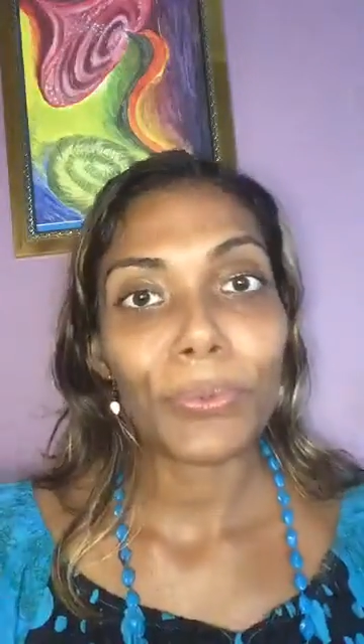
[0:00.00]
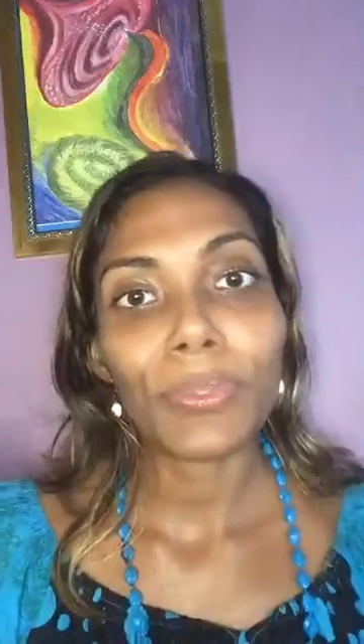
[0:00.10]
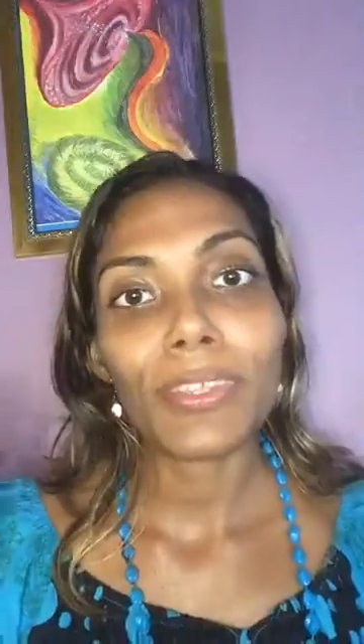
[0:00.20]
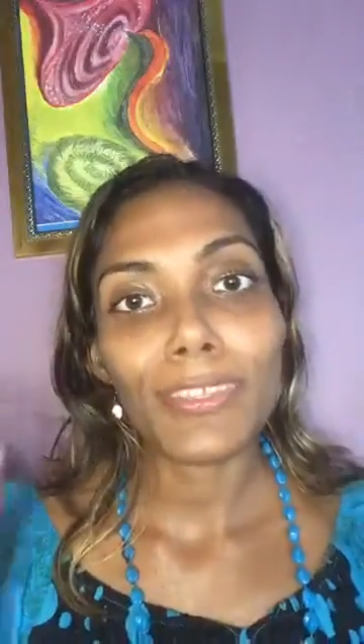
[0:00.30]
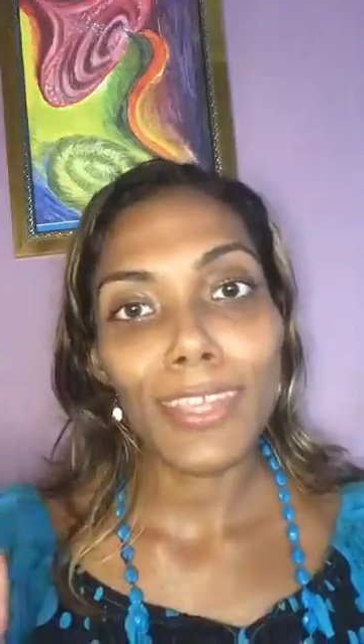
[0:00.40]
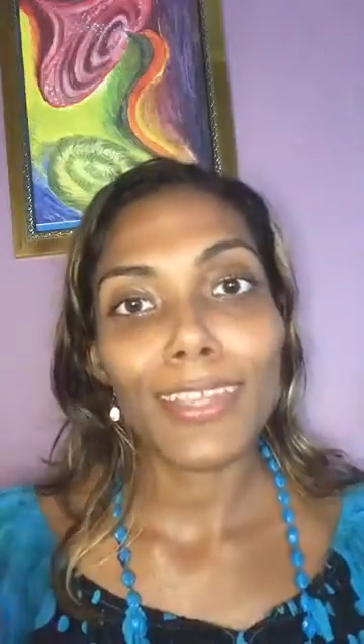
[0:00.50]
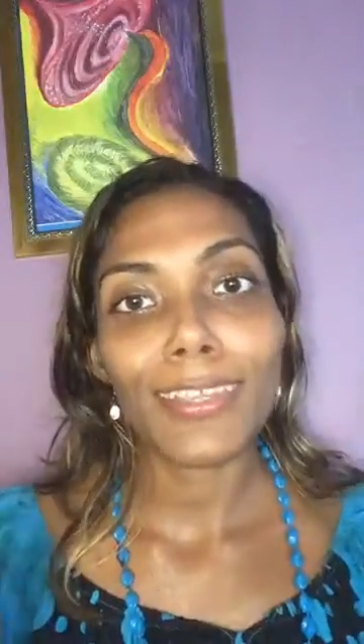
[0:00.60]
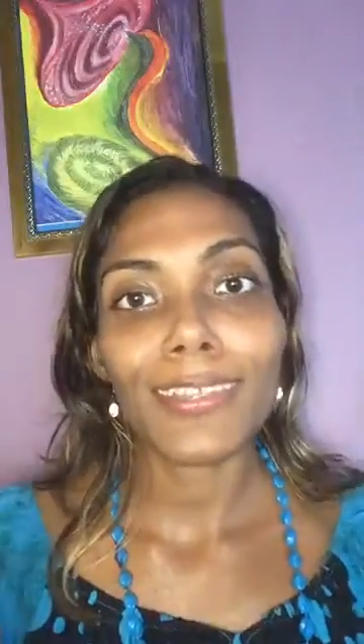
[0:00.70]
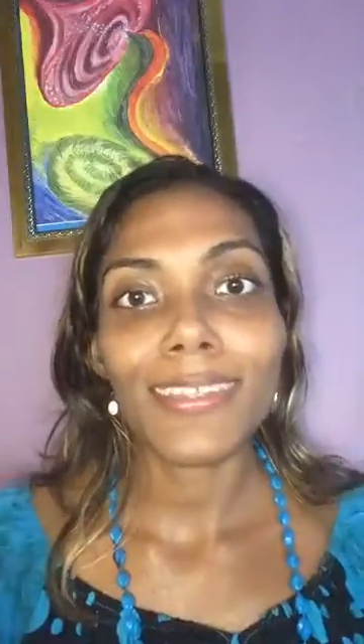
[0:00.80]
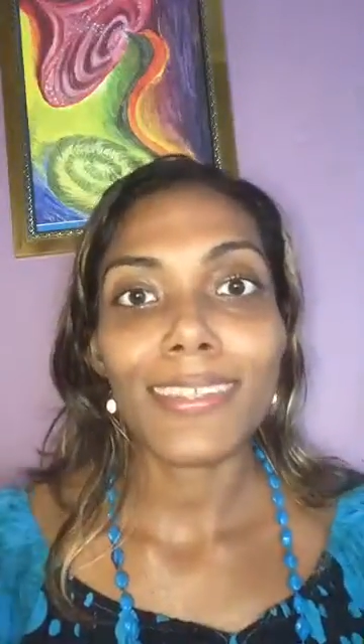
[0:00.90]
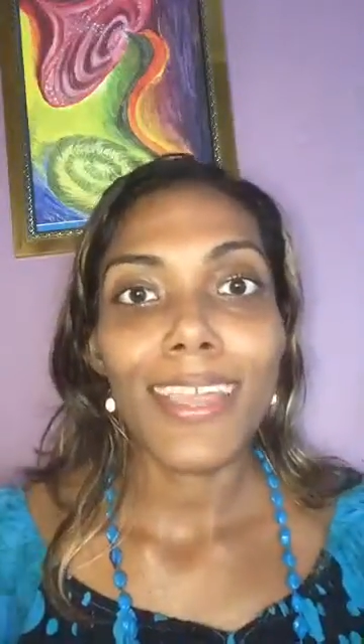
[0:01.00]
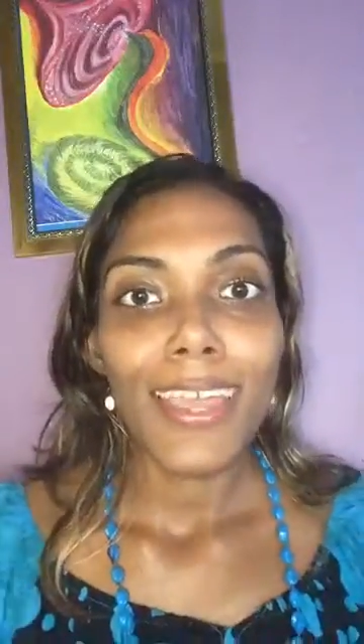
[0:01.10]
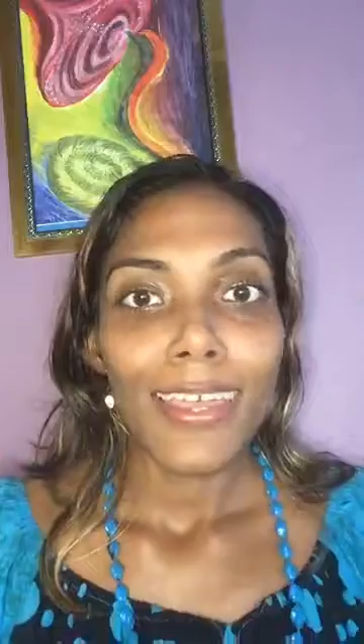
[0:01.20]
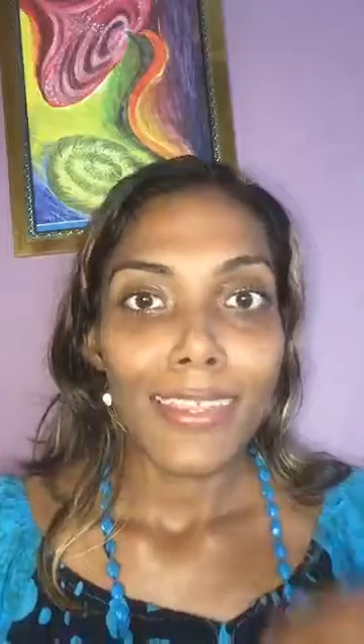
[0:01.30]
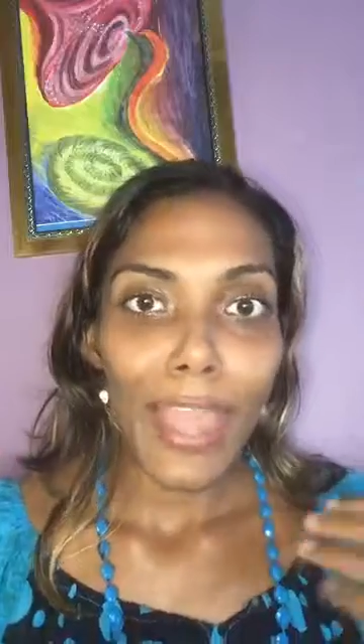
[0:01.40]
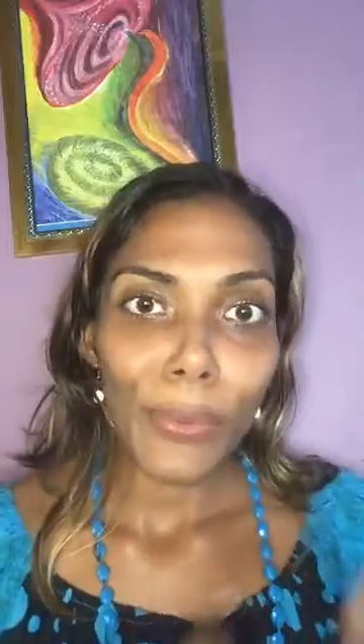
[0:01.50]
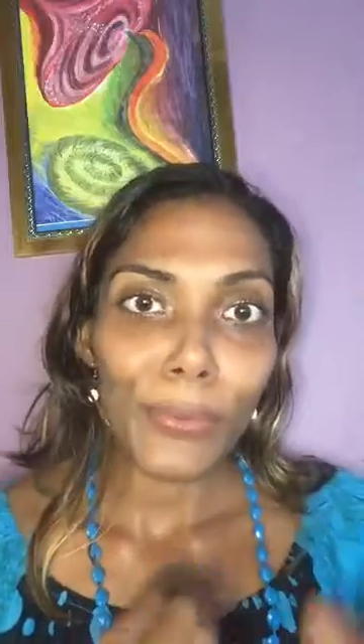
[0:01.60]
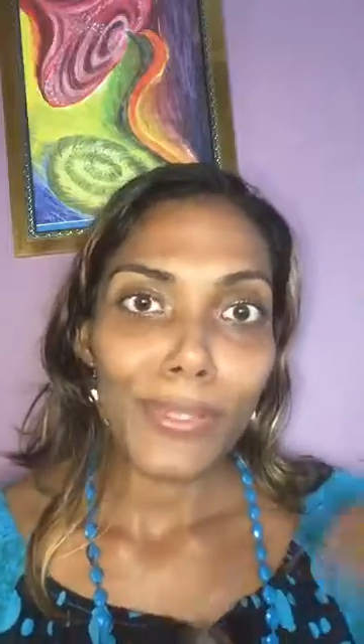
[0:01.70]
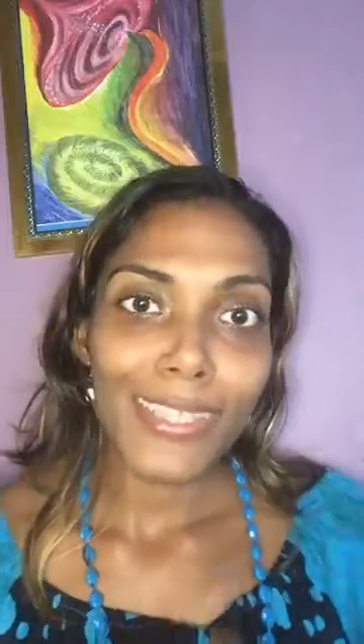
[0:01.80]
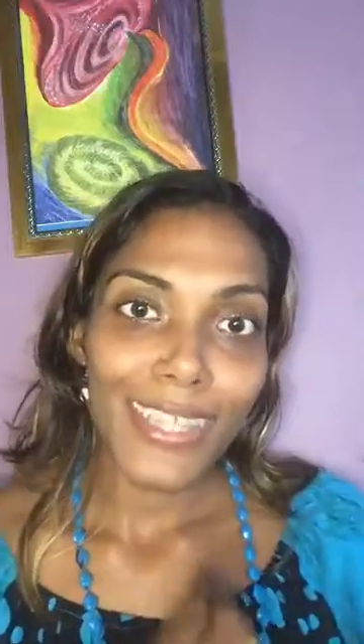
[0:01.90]
the things that
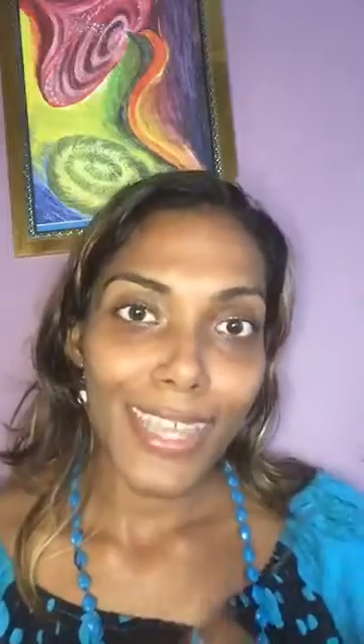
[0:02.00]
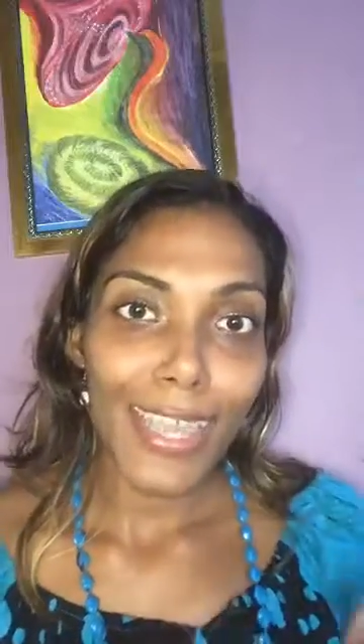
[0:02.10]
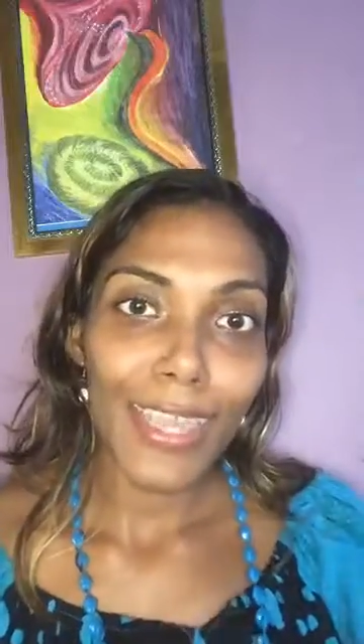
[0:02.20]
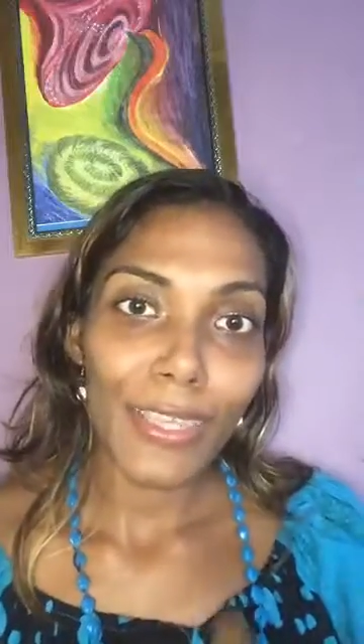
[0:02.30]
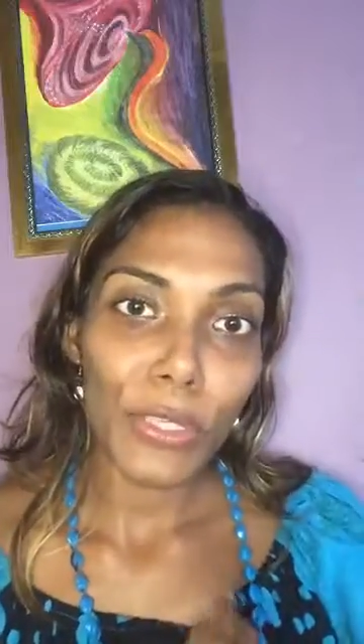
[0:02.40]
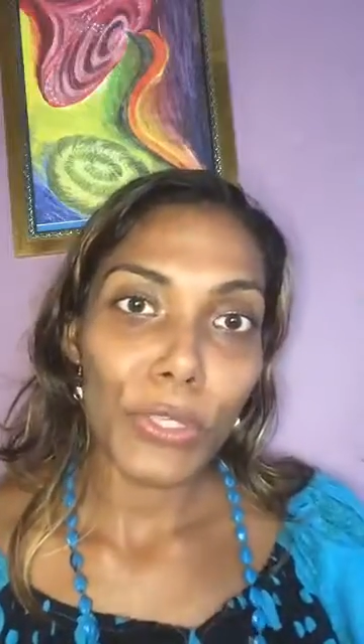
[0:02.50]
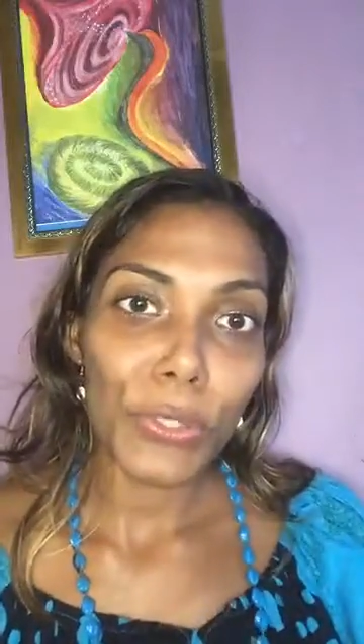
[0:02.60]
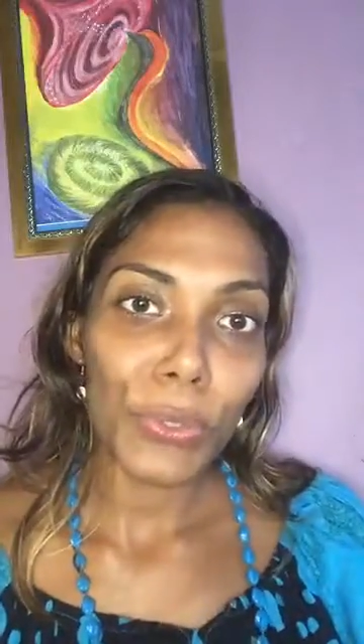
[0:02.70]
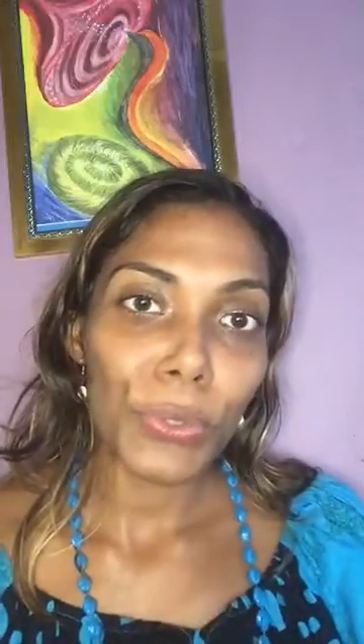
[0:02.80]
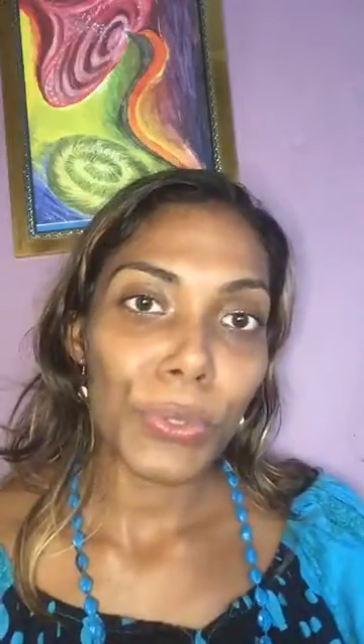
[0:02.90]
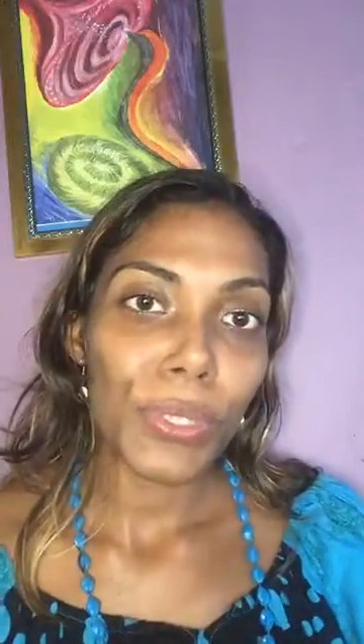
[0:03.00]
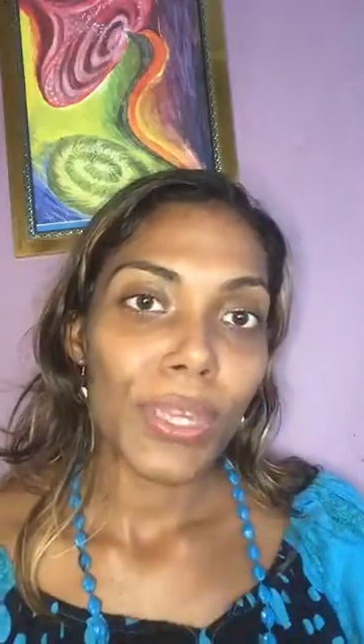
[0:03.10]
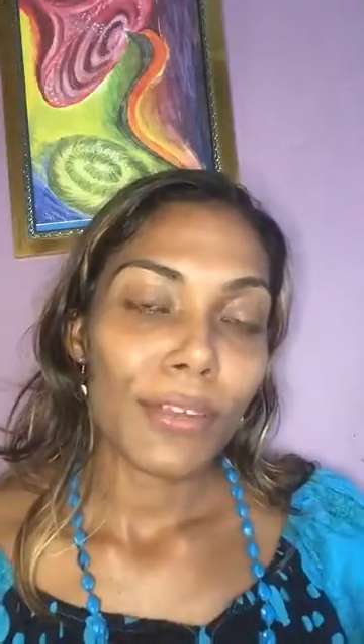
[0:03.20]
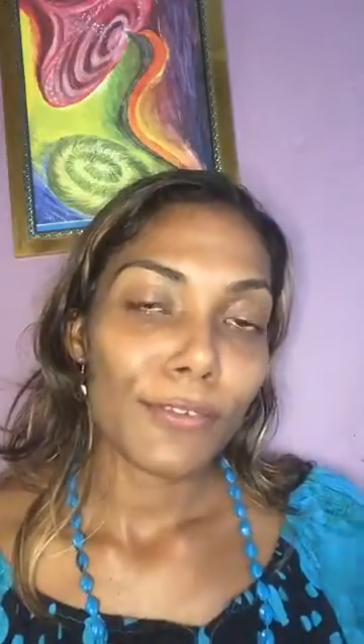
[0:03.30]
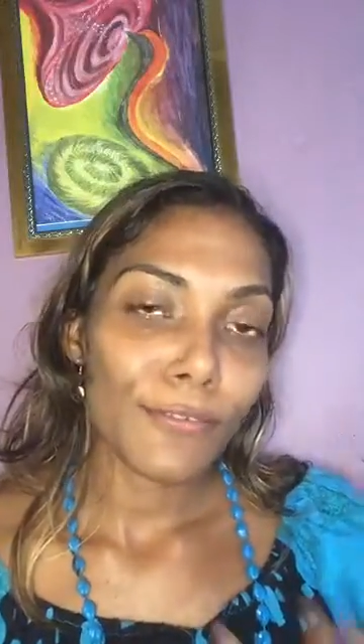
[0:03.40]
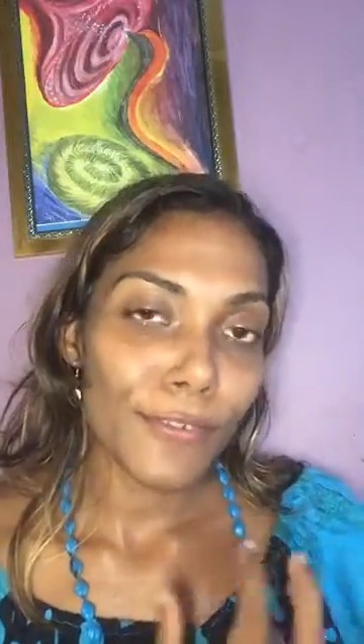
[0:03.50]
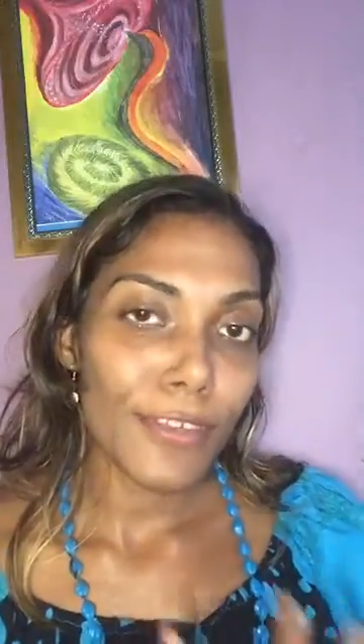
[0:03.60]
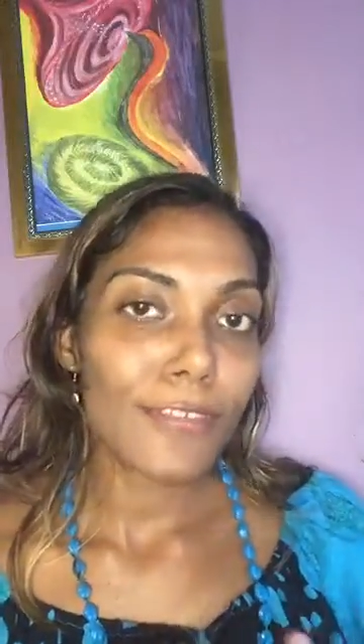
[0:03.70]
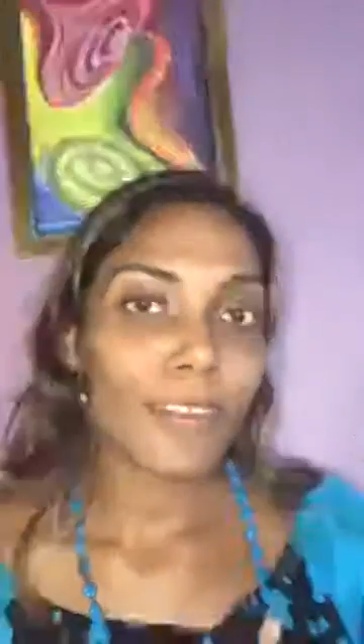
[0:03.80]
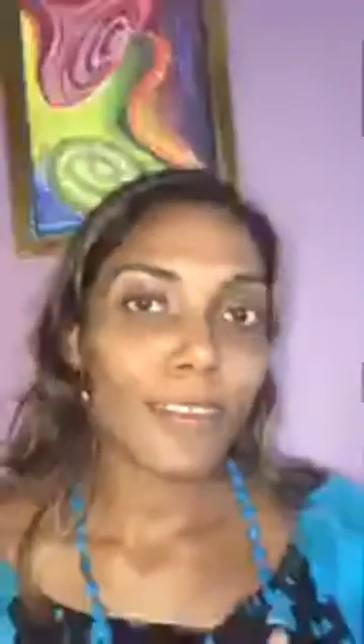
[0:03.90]
will take you
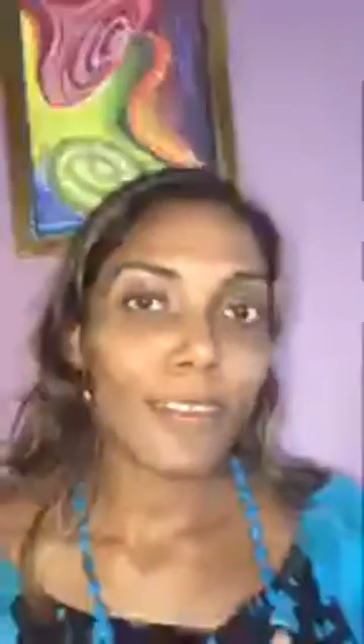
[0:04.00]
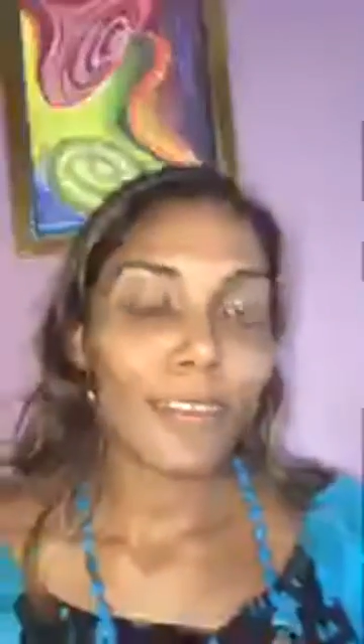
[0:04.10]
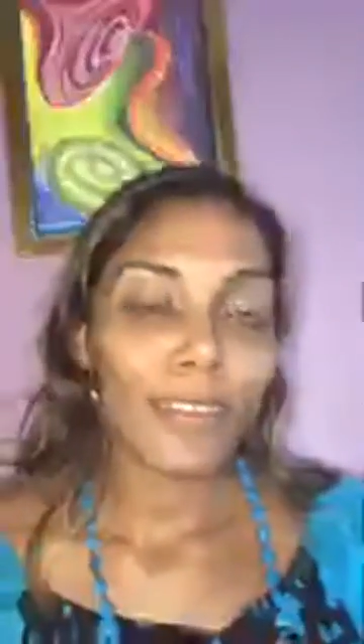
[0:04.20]
further.